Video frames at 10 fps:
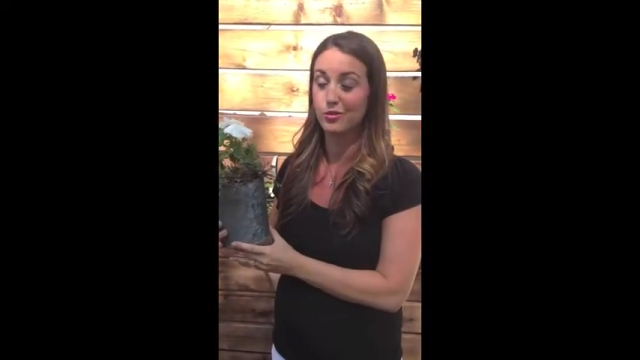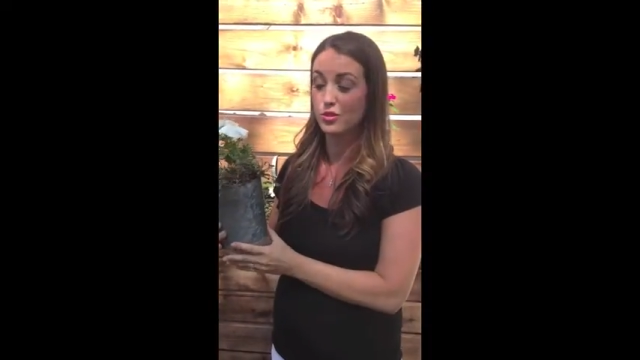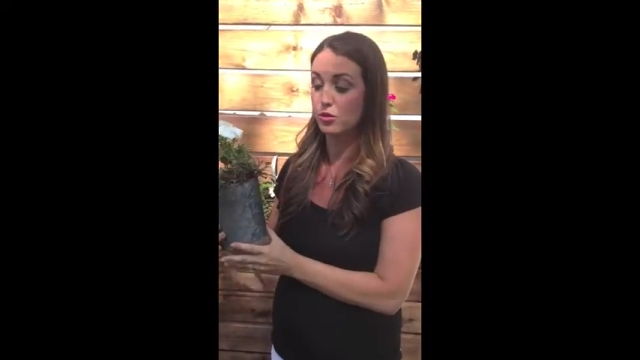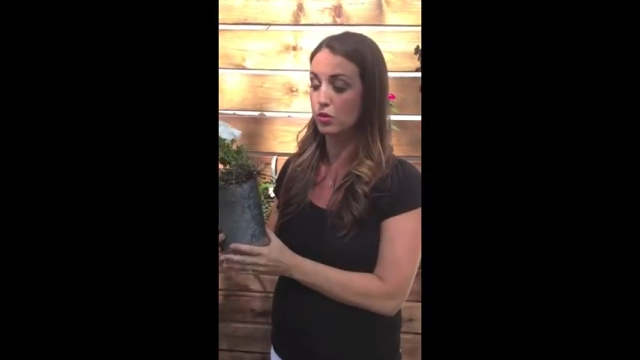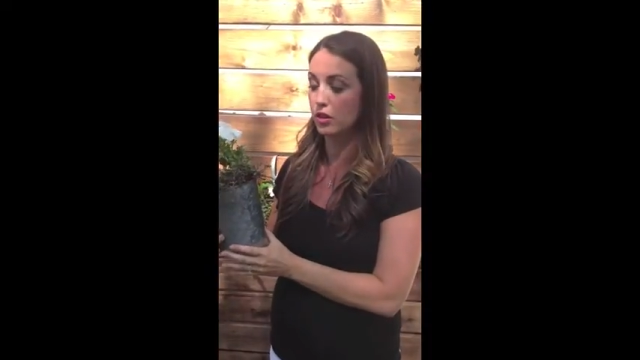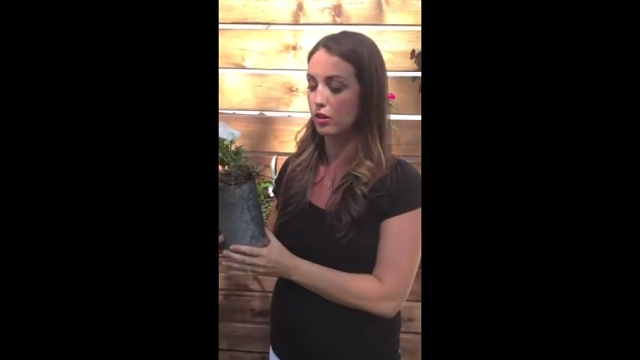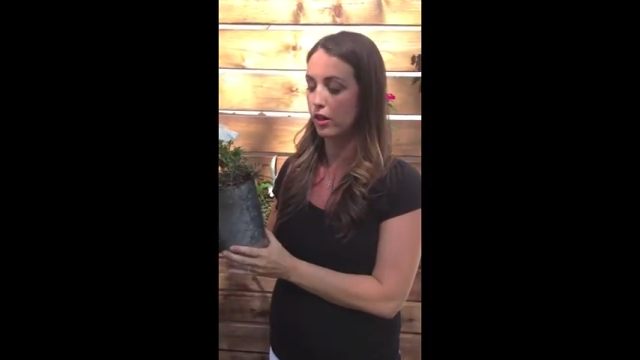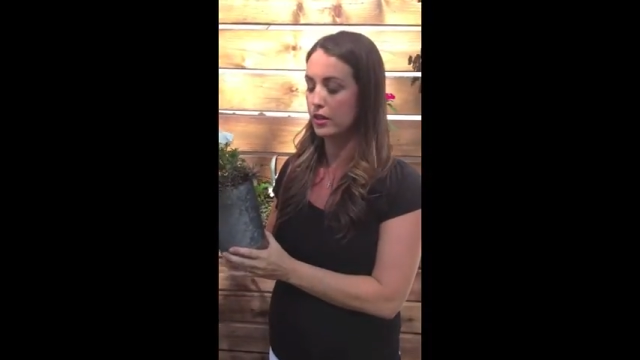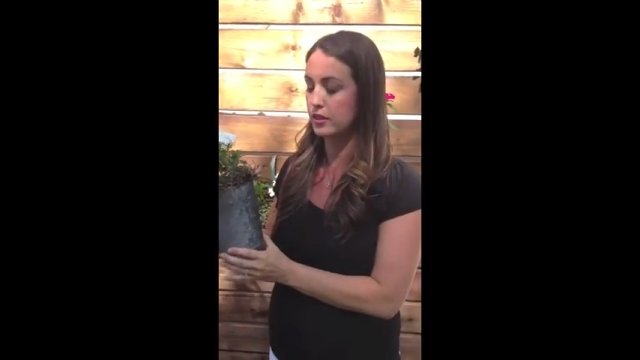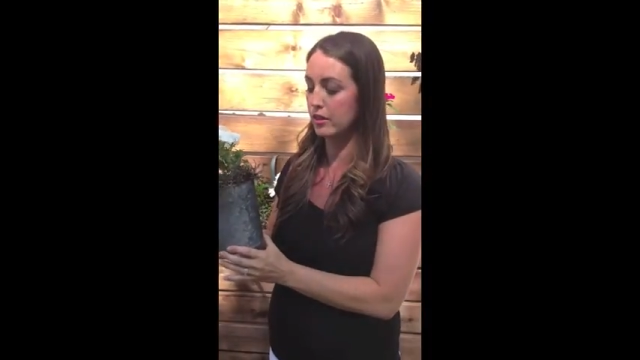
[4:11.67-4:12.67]
It was a really
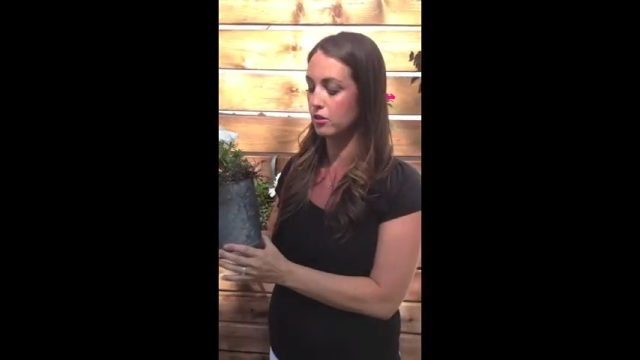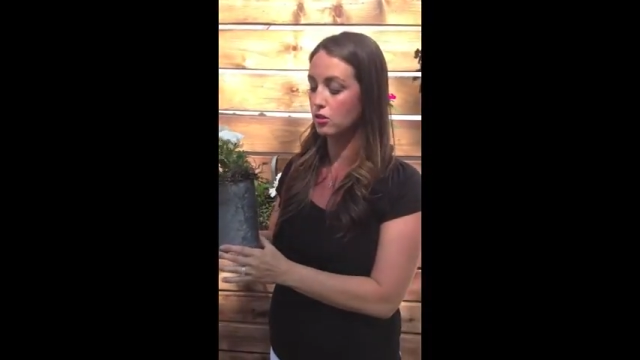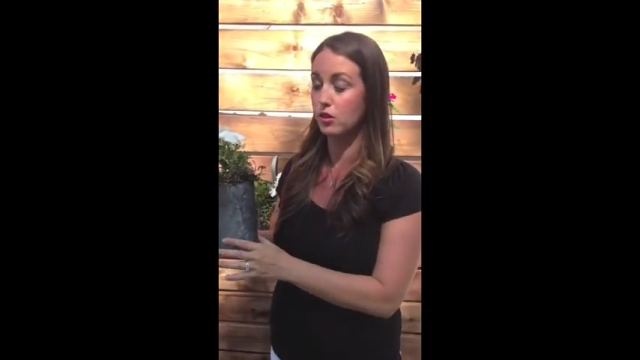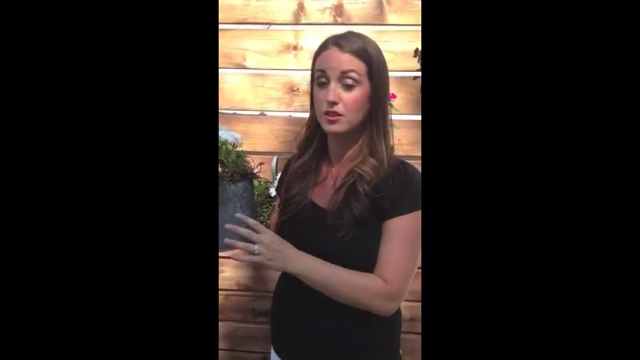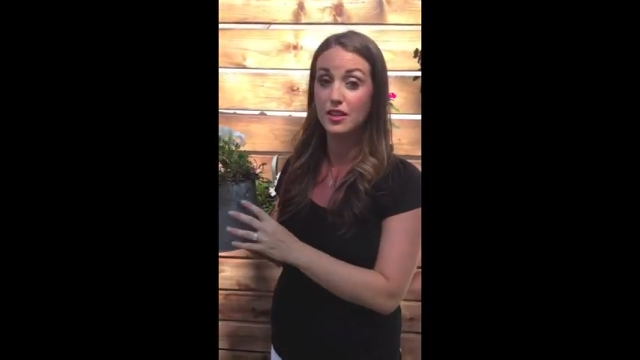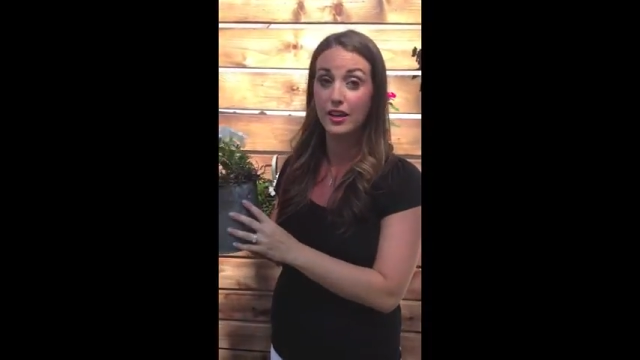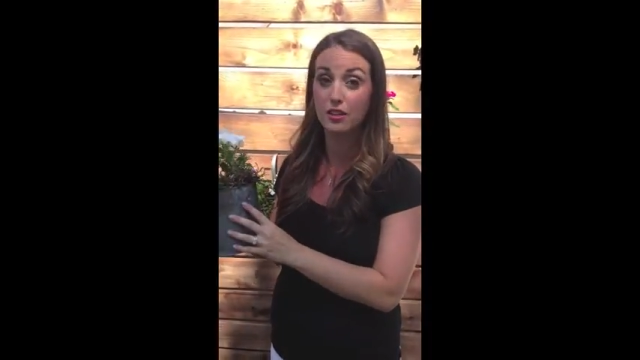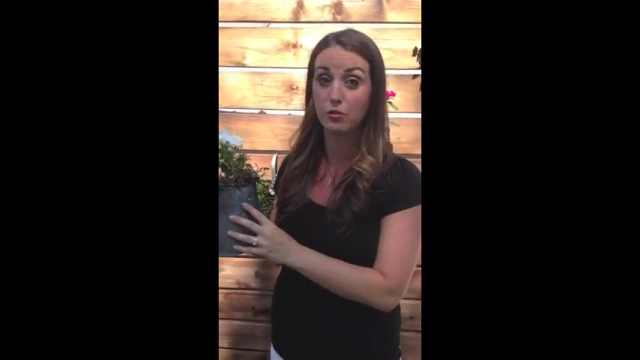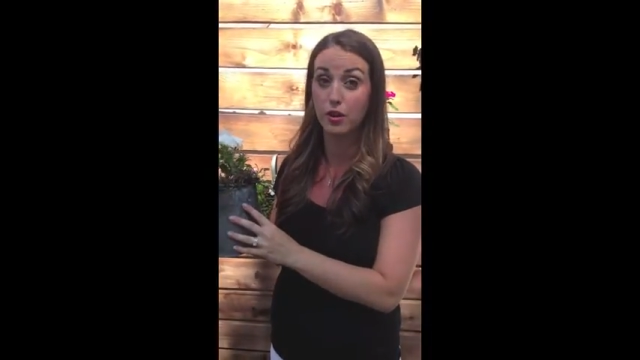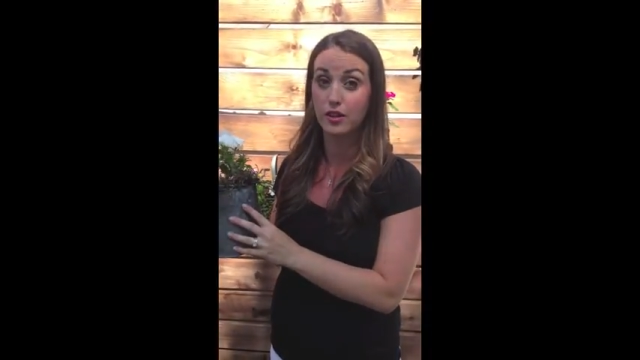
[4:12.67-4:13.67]
great deal, so I
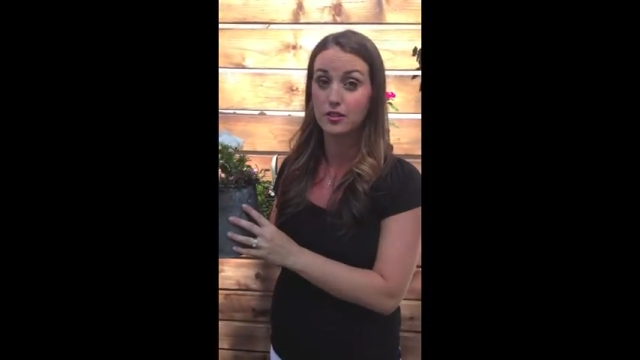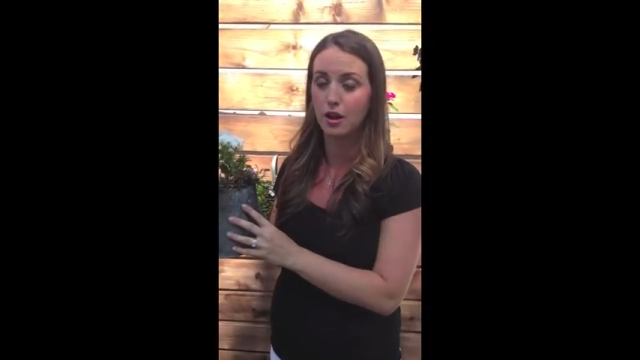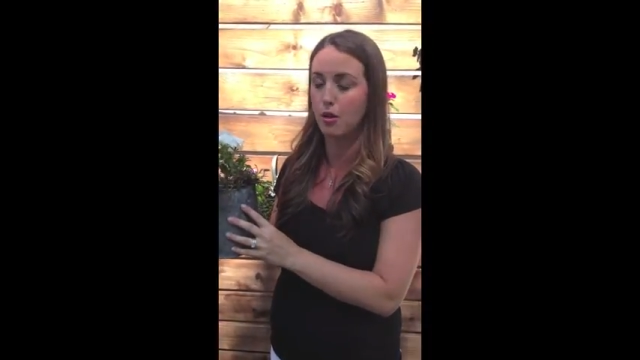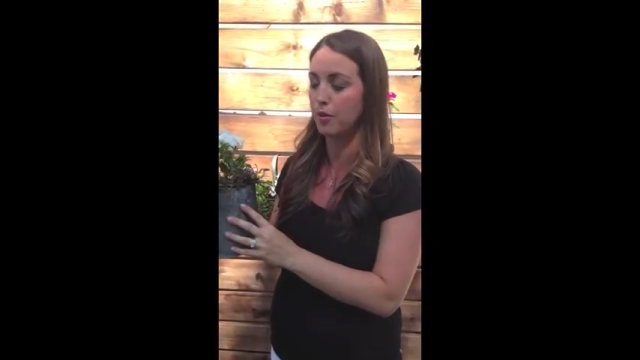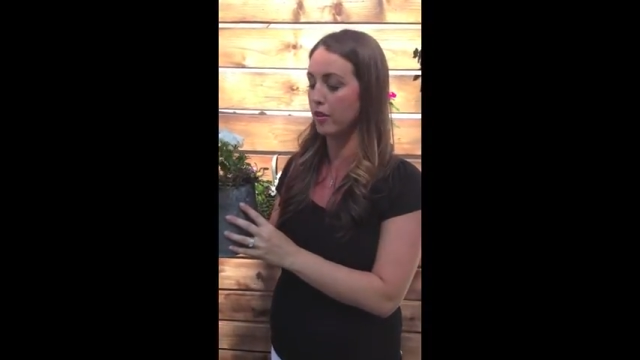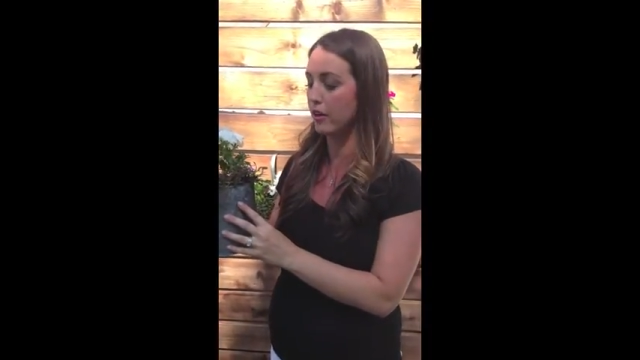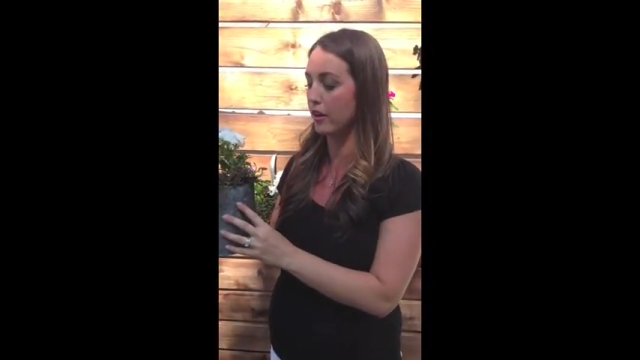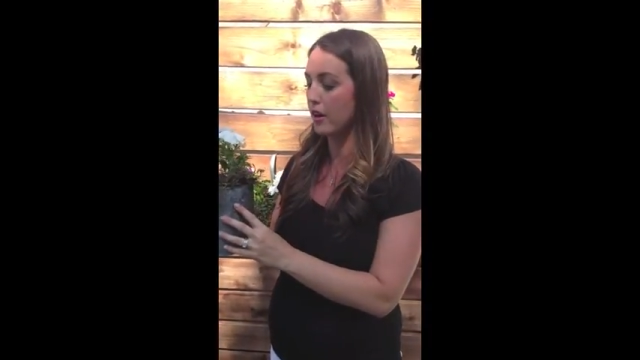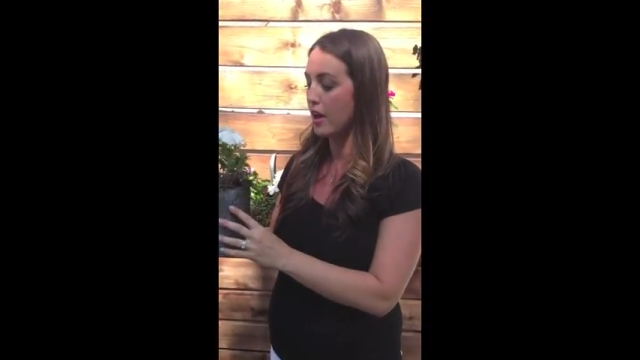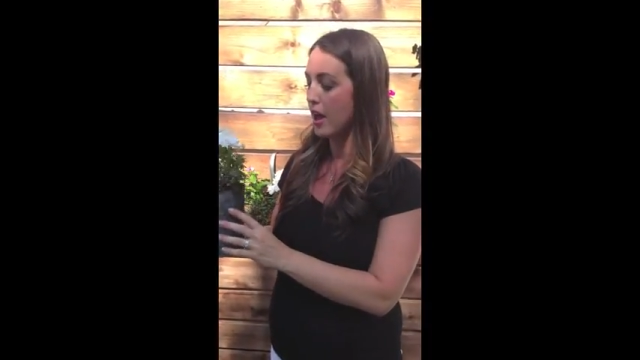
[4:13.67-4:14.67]
snagged them when I saw them on there.